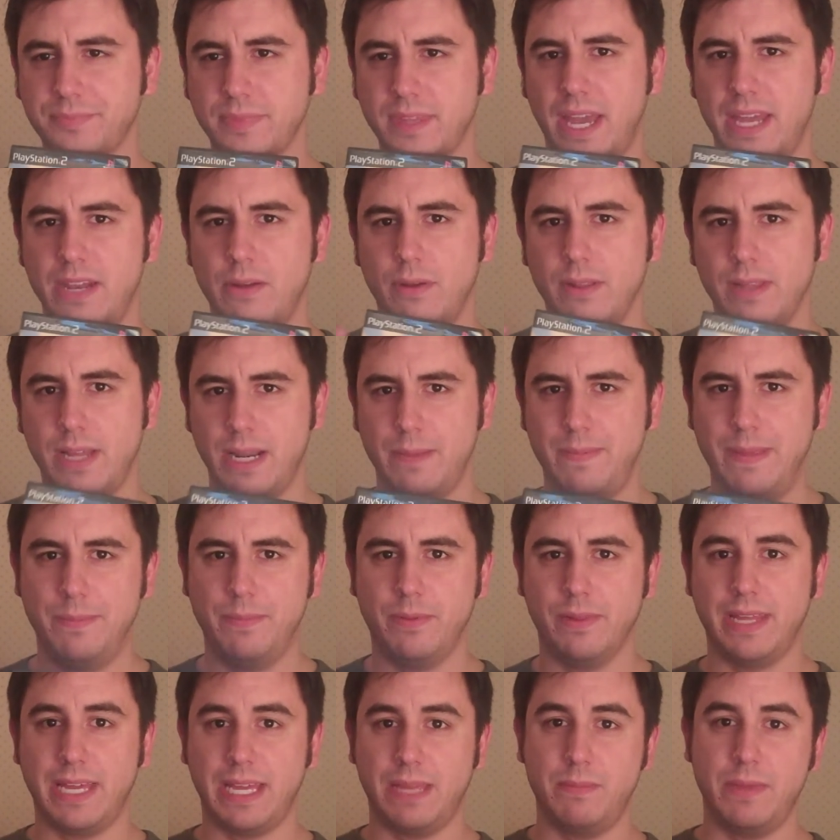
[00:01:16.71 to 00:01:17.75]
I know a lot of people
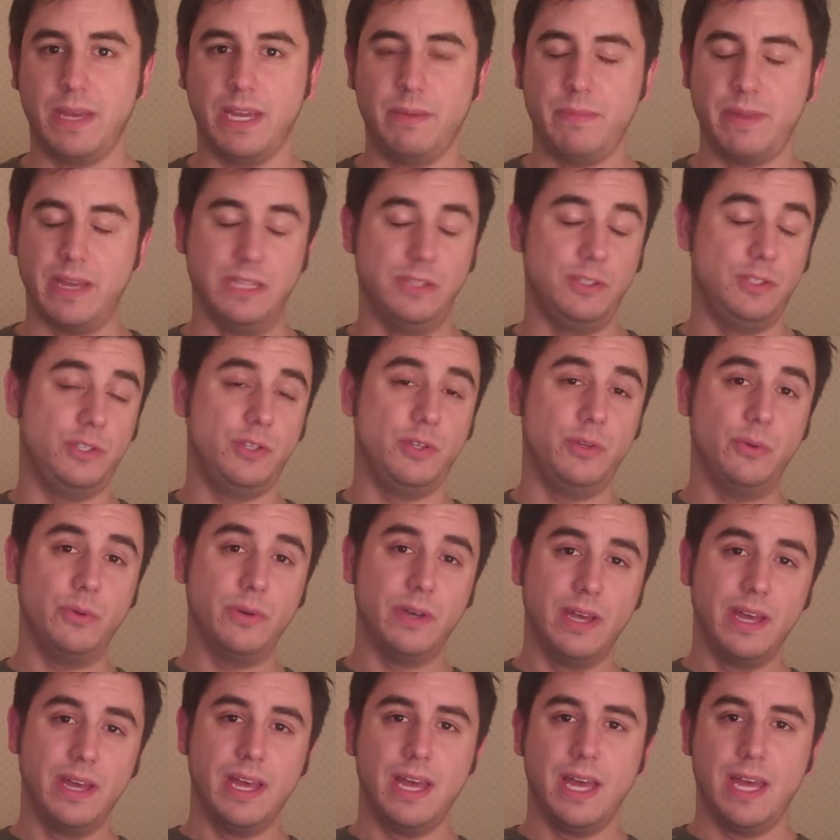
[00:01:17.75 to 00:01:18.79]
like Mega Man 2,
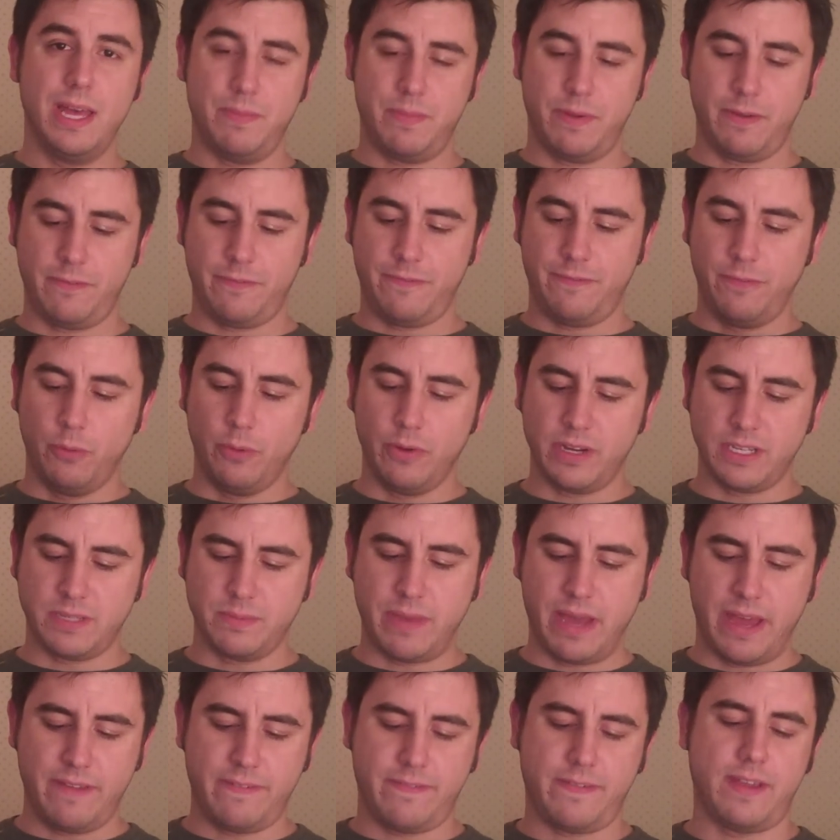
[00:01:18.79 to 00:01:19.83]
but 4 is
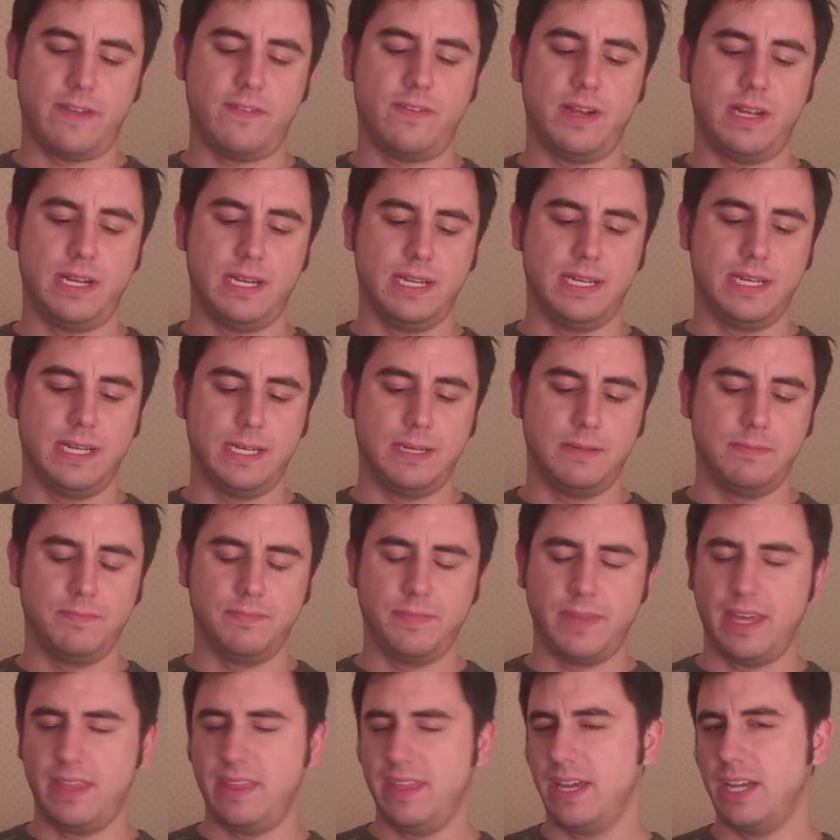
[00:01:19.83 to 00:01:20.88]
my favorite. I
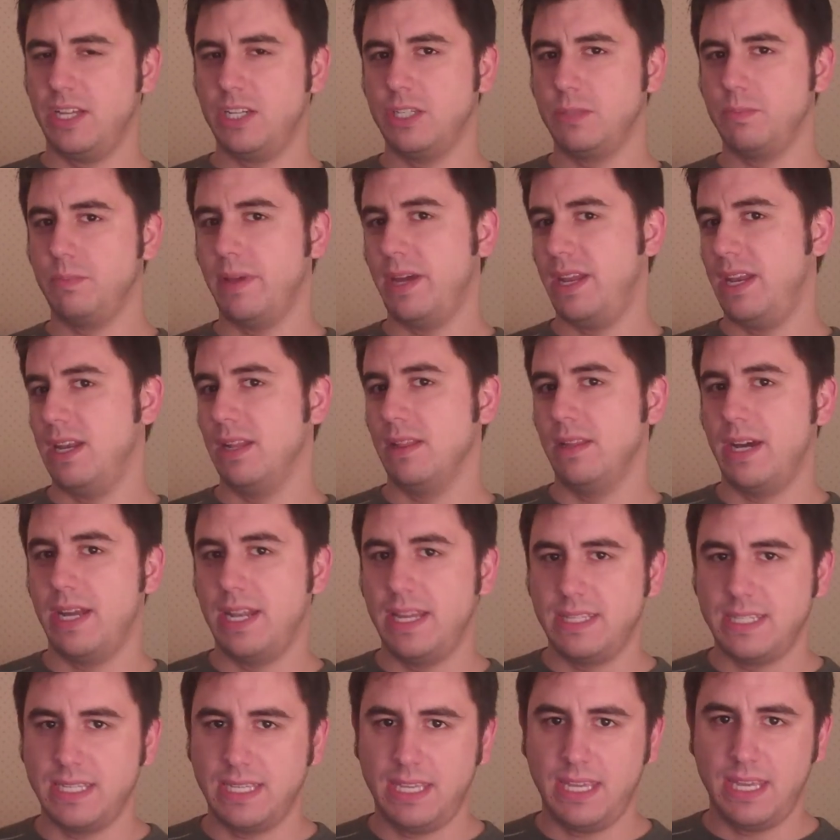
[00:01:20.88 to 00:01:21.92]
think I just played it a lot
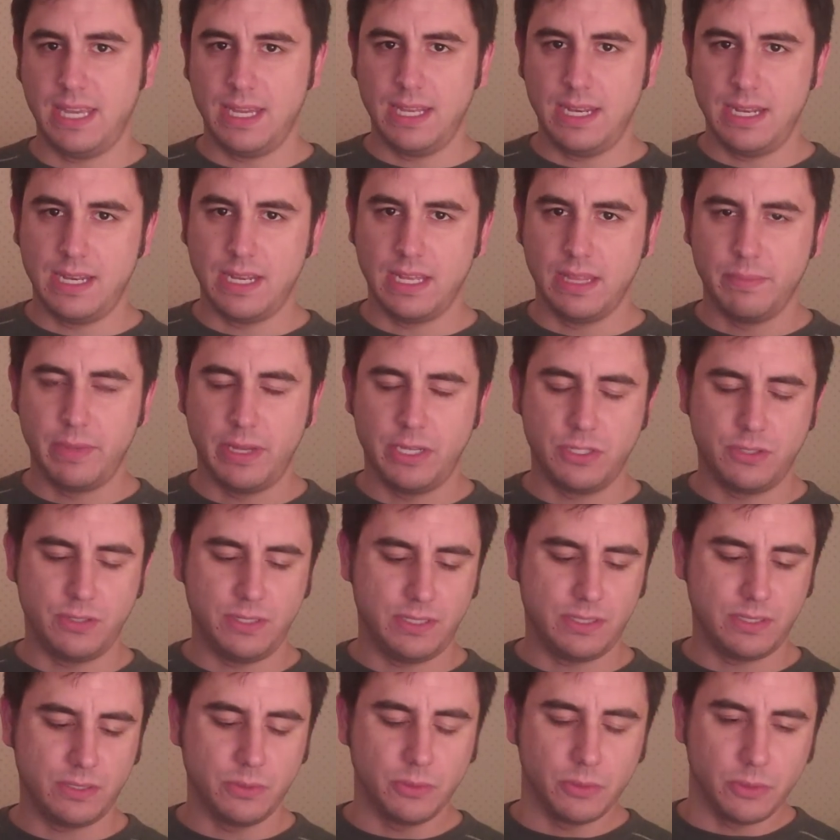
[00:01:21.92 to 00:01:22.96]
as a kid in
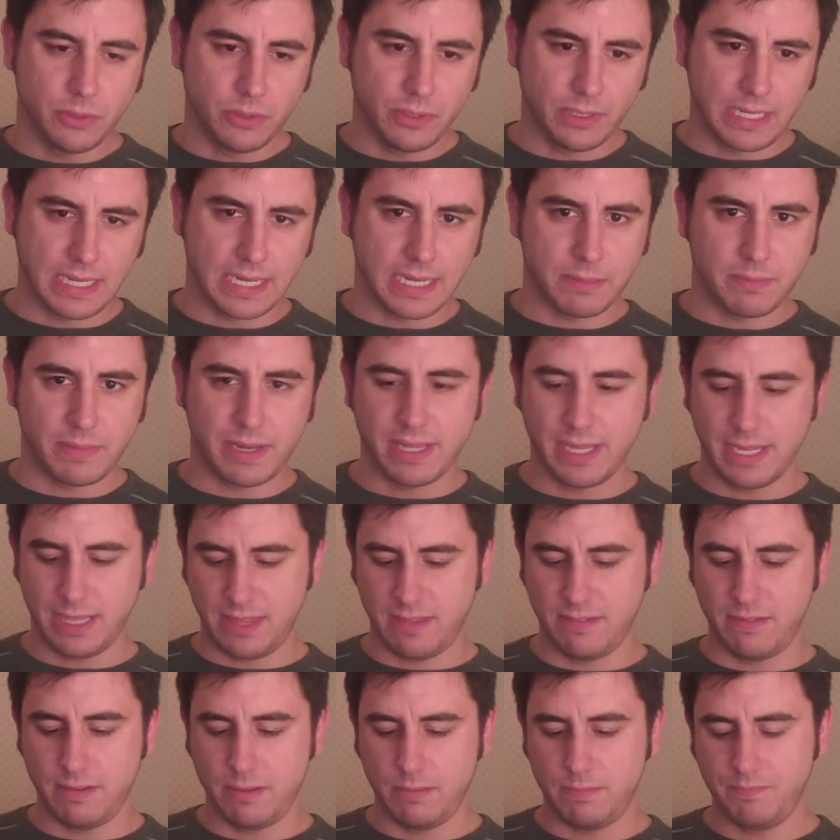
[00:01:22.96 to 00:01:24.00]
elementary school. I like
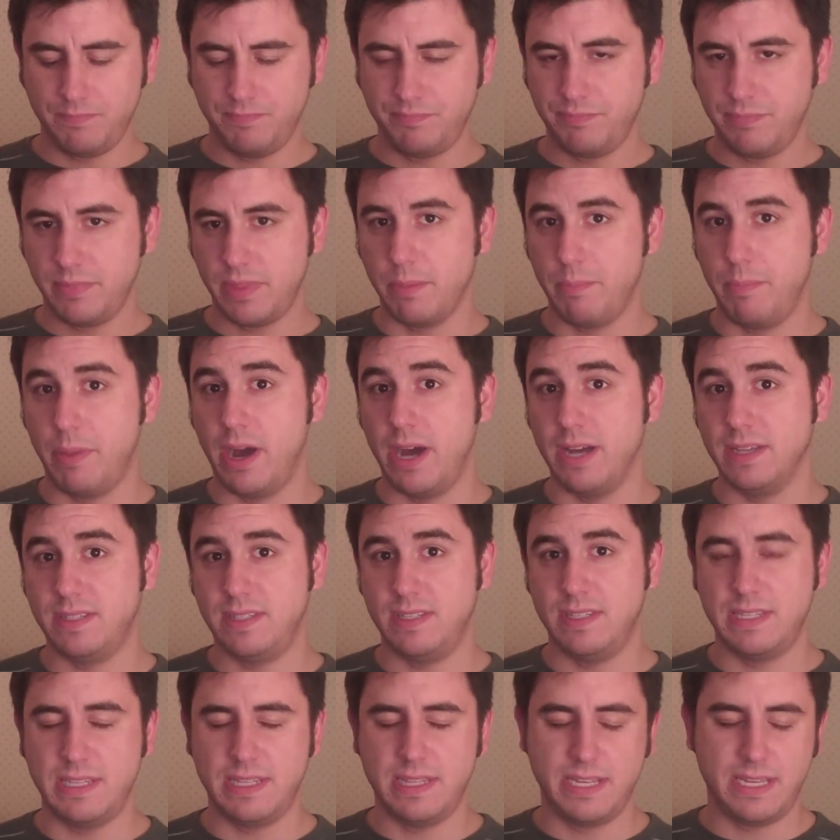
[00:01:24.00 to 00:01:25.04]
the
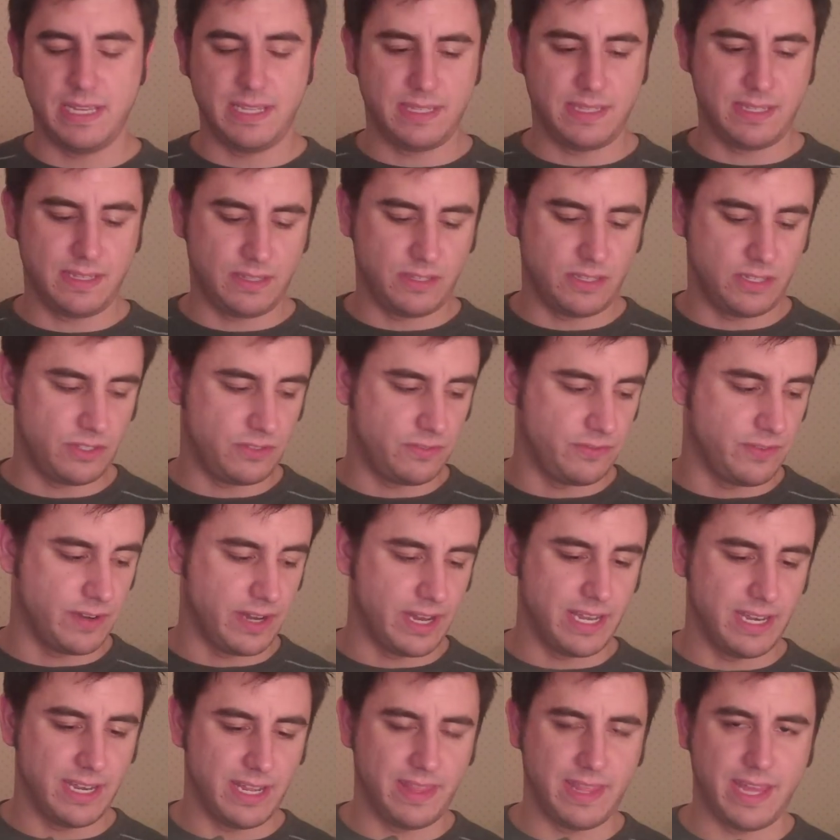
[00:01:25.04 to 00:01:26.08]
bosses in this. It's just
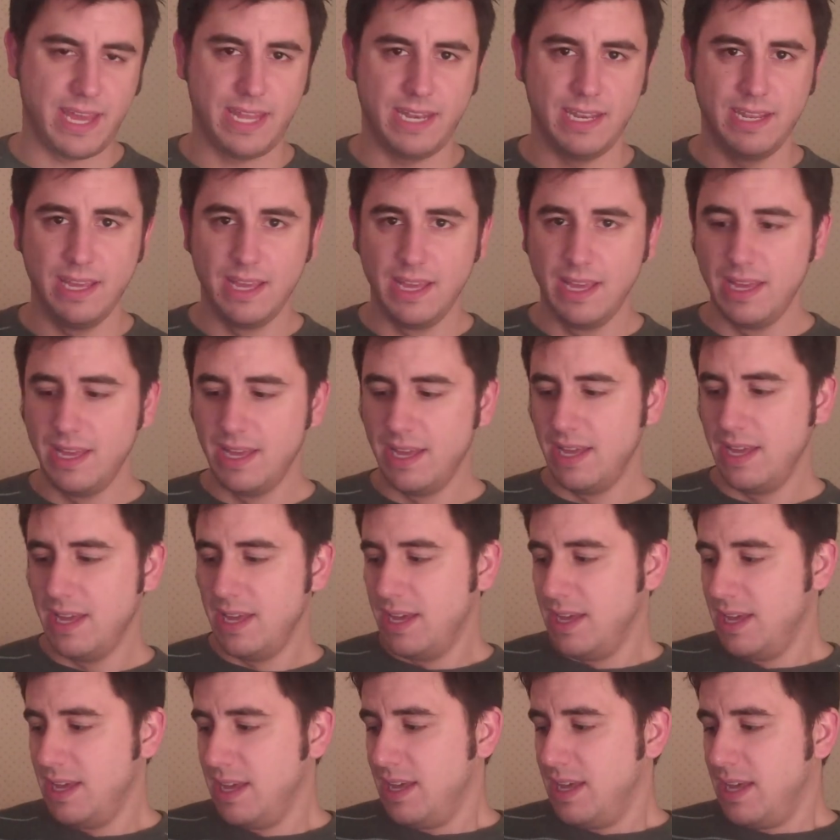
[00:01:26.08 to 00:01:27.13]
fun. And then
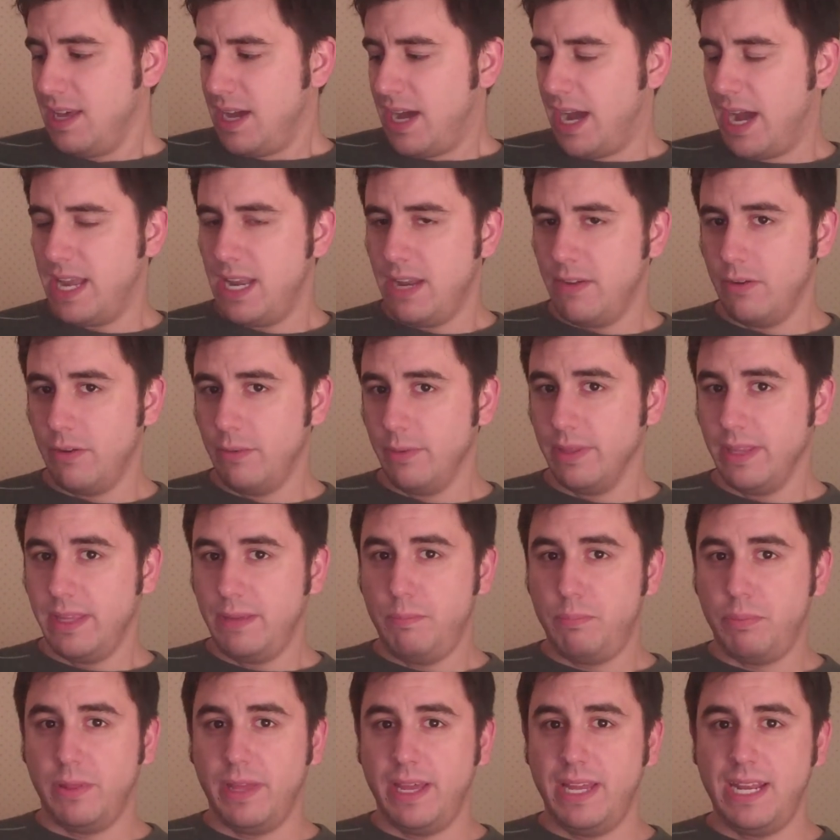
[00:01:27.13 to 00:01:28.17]
I never really
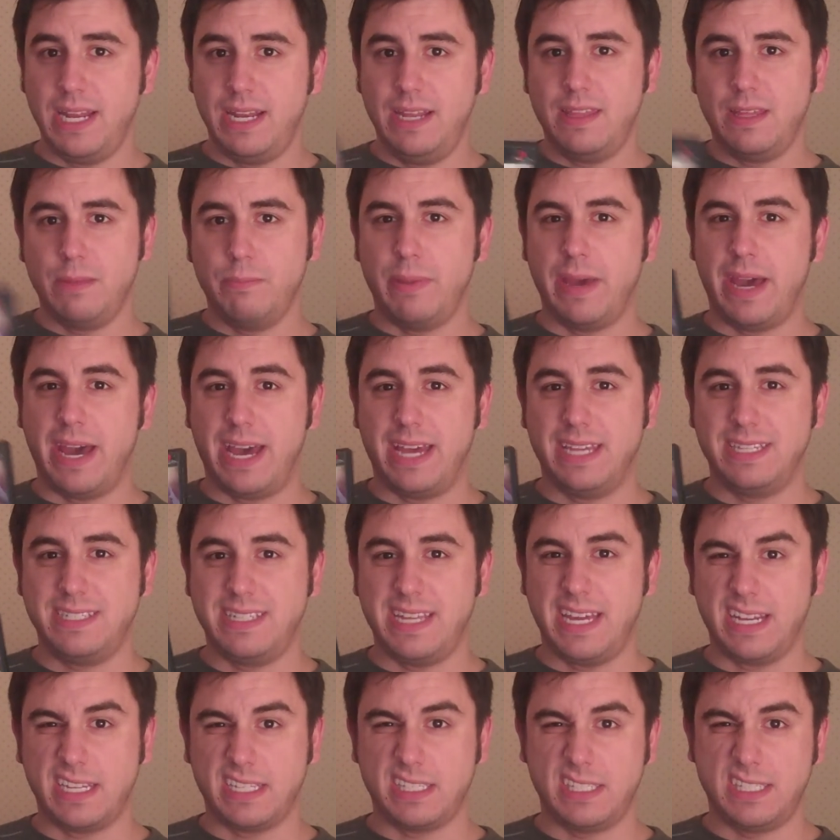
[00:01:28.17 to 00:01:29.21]
played anything past
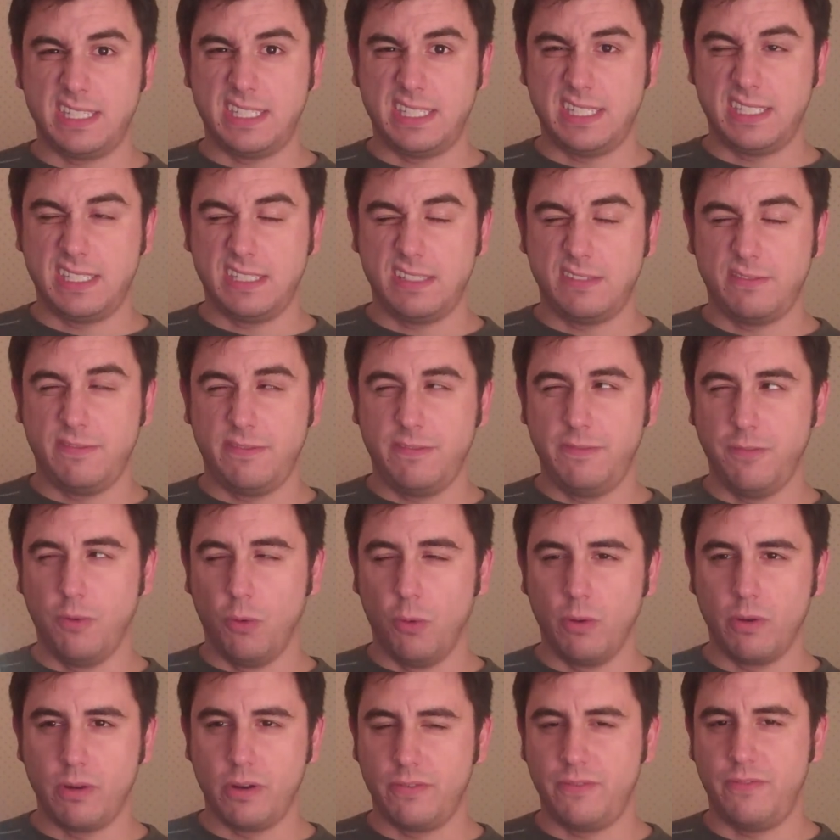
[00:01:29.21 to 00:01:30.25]
X4
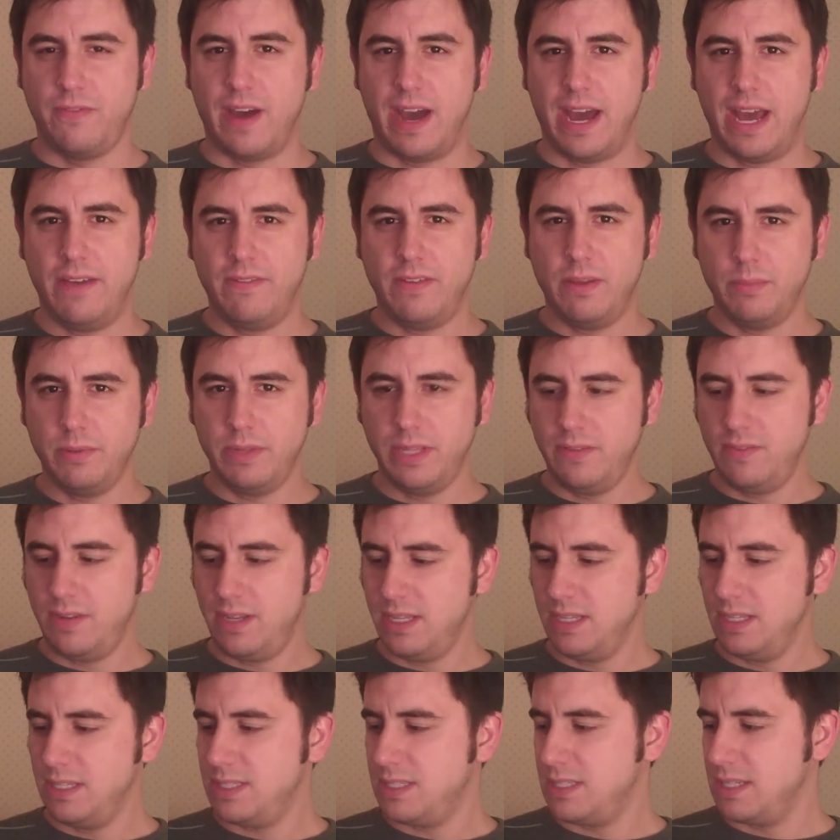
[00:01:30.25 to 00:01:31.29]
or 5, I believe it is,